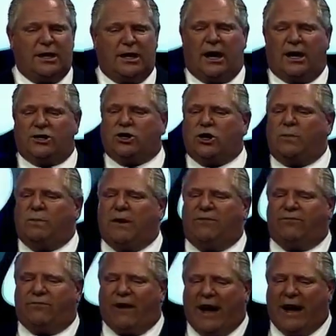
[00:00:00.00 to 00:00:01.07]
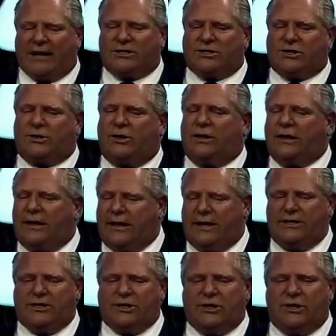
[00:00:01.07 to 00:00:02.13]
it should be faster and
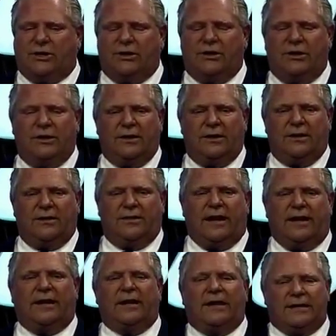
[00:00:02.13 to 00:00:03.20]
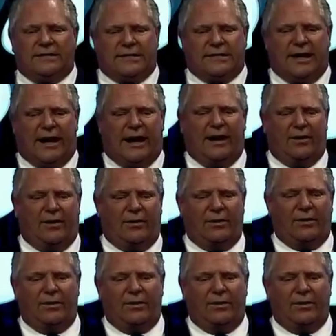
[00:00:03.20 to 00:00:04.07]
easier than it is now.